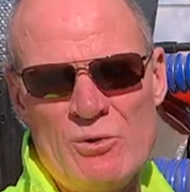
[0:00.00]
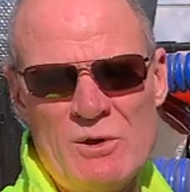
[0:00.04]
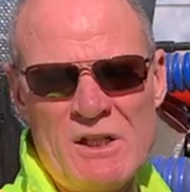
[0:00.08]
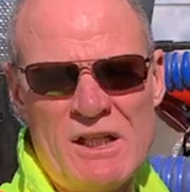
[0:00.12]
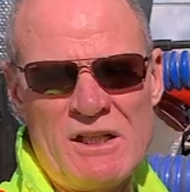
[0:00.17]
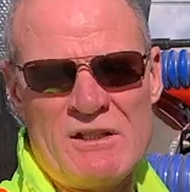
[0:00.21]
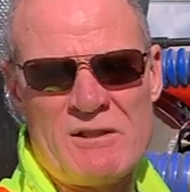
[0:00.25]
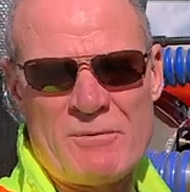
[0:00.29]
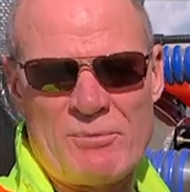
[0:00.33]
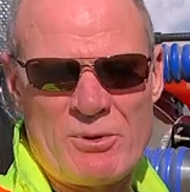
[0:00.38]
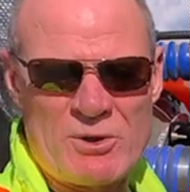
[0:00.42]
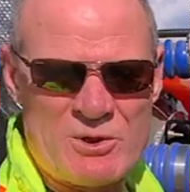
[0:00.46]
need
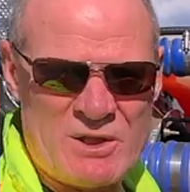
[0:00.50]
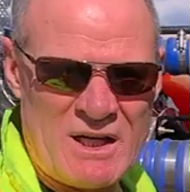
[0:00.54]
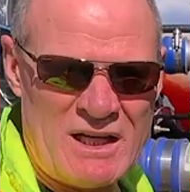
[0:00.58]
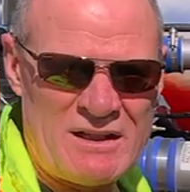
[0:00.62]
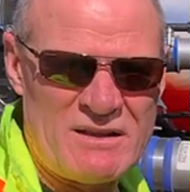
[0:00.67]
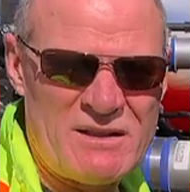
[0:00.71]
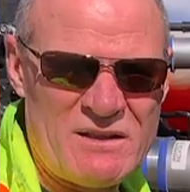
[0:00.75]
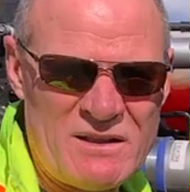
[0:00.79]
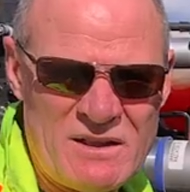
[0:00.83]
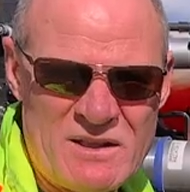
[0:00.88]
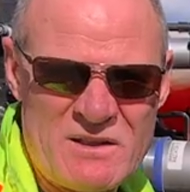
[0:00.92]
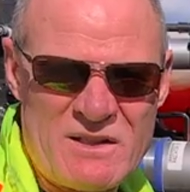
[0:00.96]
to present
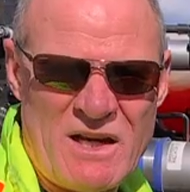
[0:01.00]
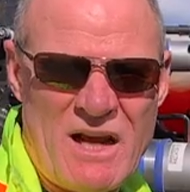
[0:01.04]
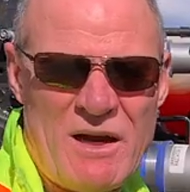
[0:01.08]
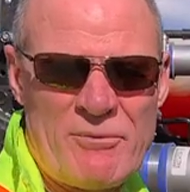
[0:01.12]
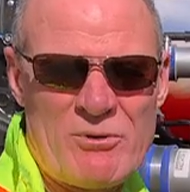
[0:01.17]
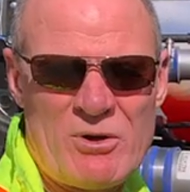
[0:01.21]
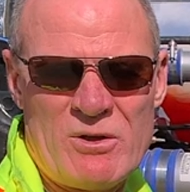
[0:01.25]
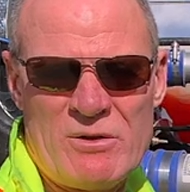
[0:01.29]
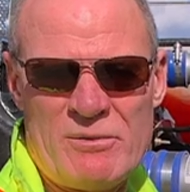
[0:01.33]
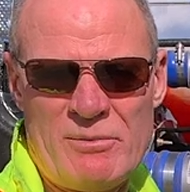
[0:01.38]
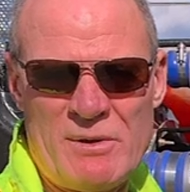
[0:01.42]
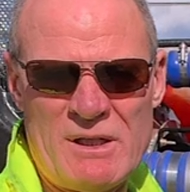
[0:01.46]
to the
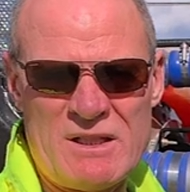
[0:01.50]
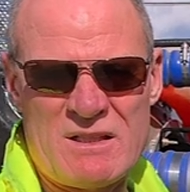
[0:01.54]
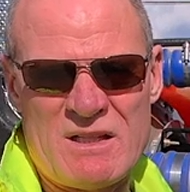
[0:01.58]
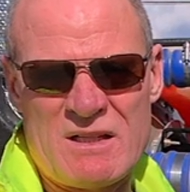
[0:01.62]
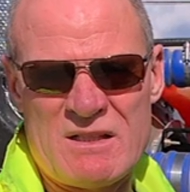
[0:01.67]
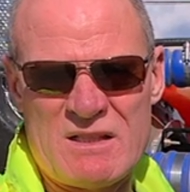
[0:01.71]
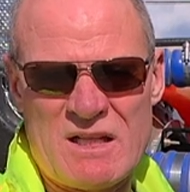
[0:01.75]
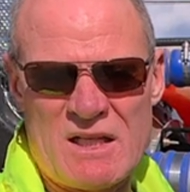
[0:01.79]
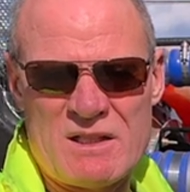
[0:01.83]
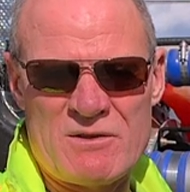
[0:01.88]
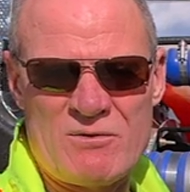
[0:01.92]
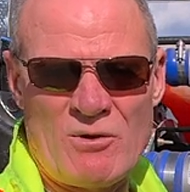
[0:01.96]
examiner to be
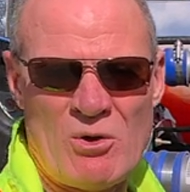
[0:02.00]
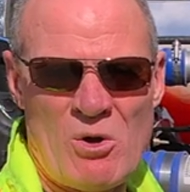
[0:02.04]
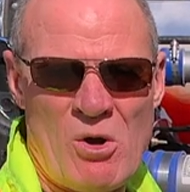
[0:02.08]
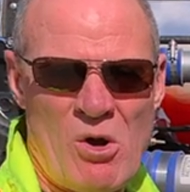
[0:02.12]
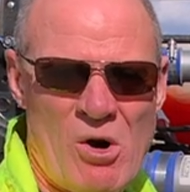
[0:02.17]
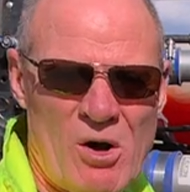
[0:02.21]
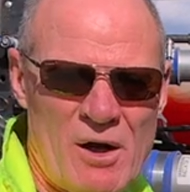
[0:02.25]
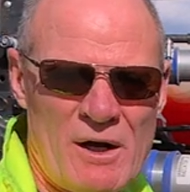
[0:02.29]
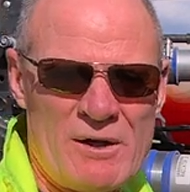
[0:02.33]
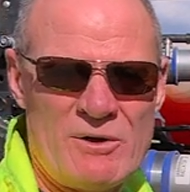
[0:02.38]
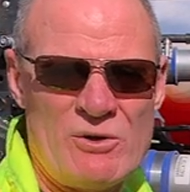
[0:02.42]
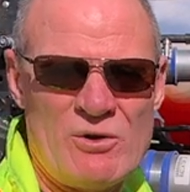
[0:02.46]
successful
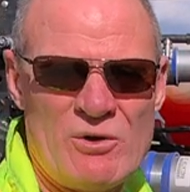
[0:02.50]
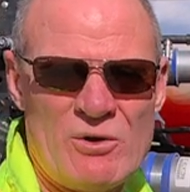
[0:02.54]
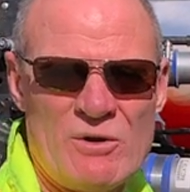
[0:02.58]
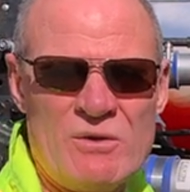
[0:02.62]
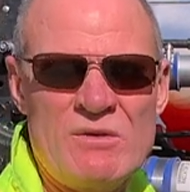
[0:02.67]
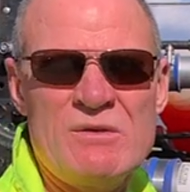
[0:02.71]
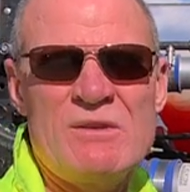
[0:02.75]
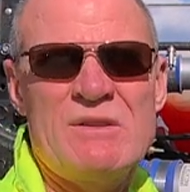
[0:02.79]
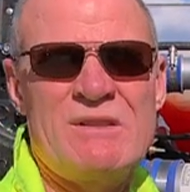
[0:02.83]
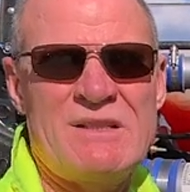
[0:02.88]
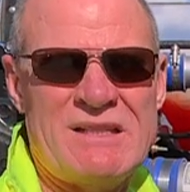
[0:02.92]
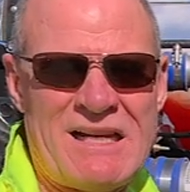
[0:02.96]
on your
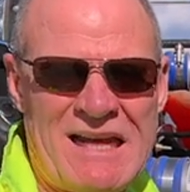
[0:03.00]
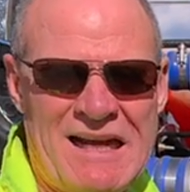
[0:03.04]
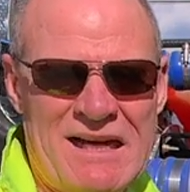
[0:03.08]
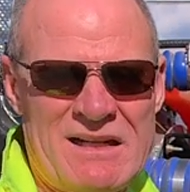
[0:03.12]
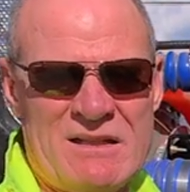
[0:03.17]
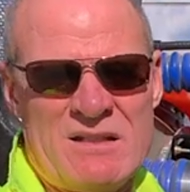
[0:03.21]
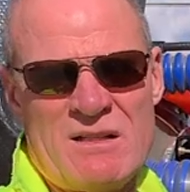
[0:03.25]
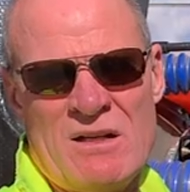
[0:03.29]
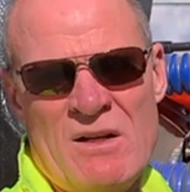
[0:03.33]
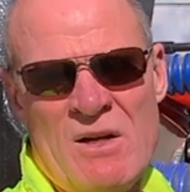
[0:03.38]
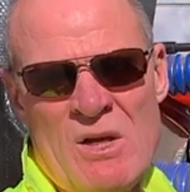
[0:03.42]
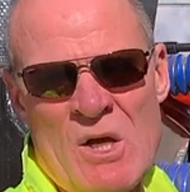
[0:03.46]

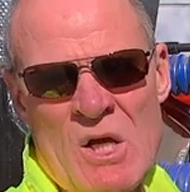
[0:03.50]
test.